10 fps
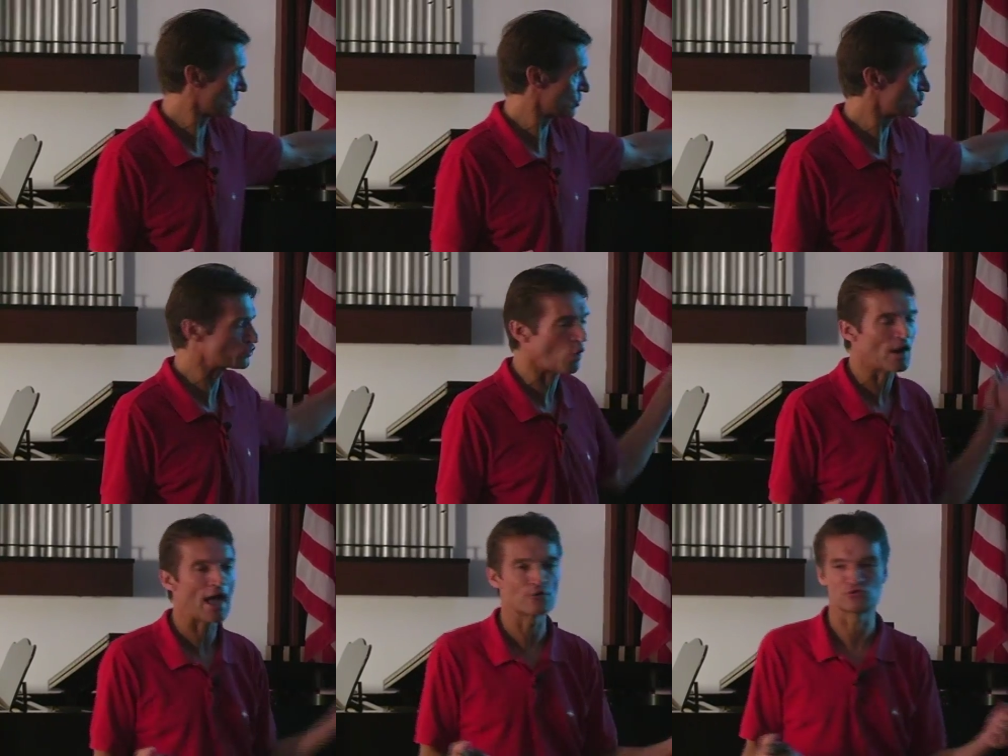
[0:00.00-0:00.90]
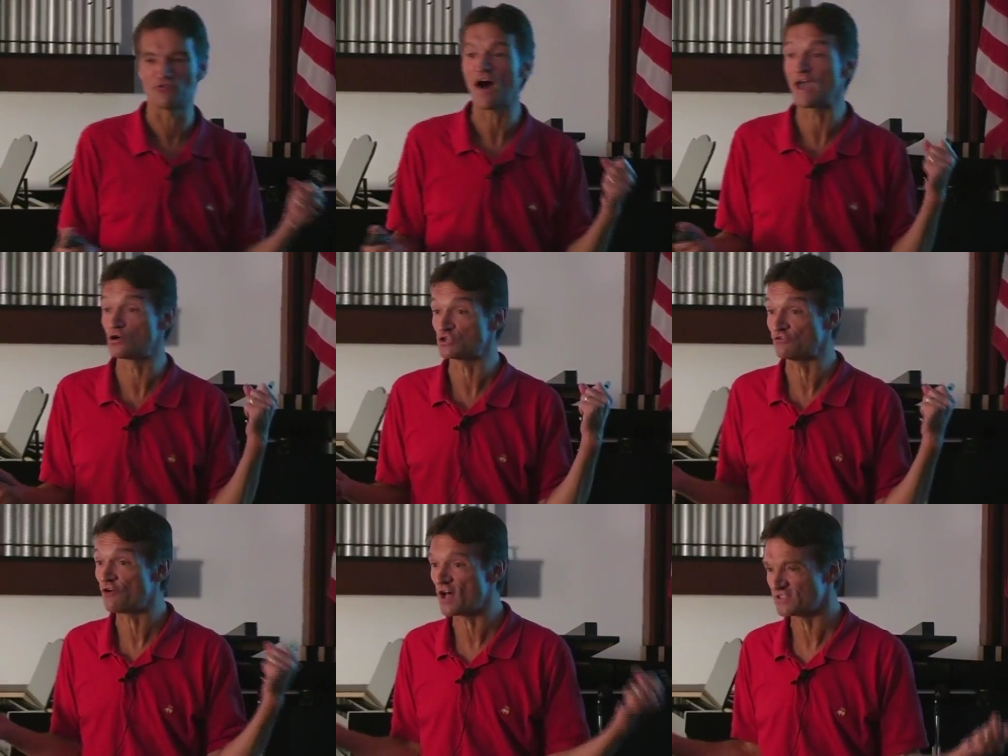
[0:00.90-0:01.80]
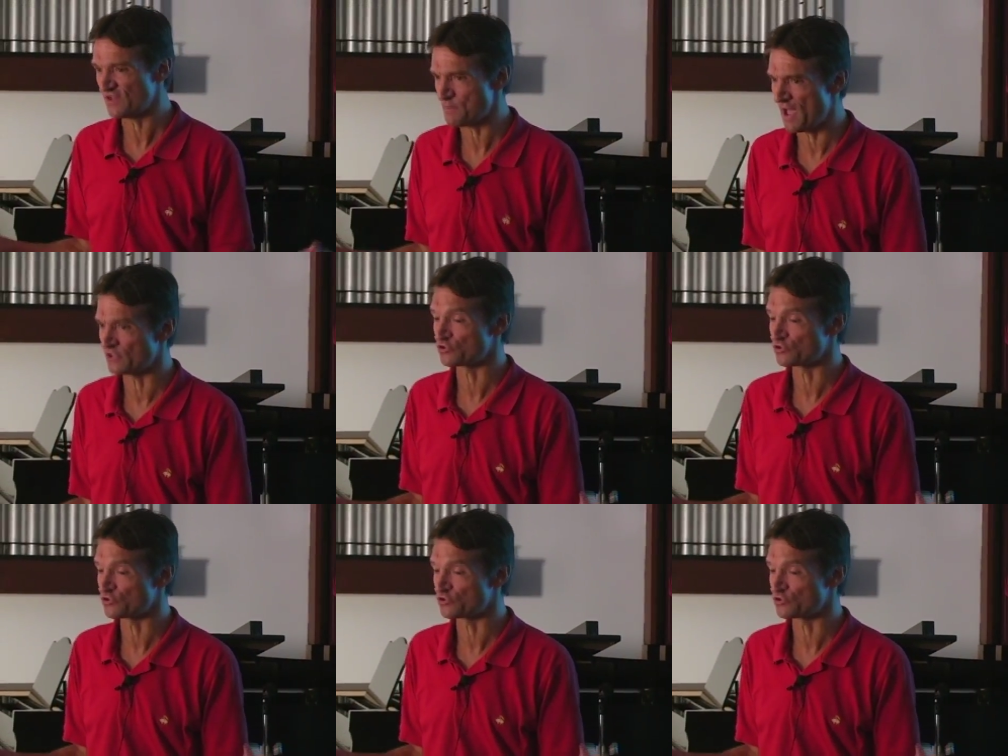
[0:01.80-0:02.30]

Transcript: storehouse of high energy phosphate bonds